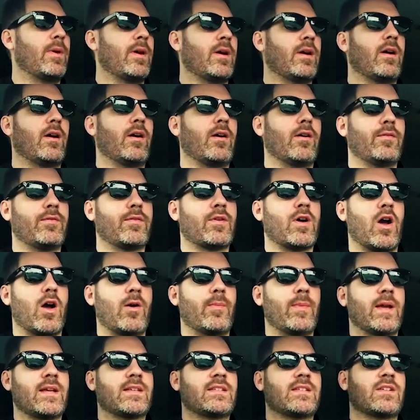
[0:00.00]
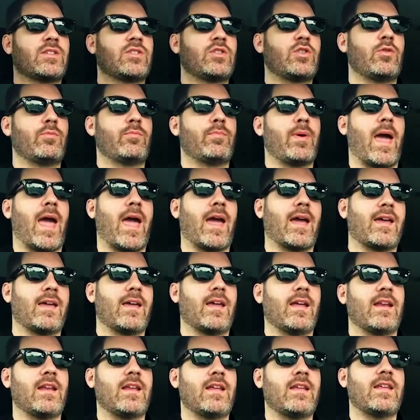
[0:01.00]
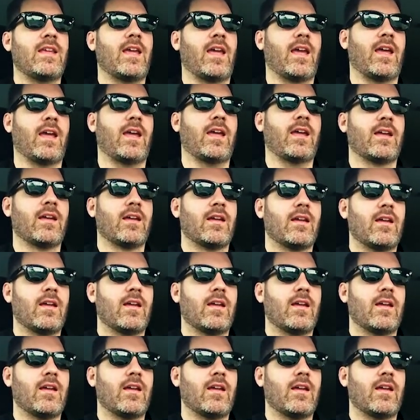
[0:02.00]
of comics that you back in a year,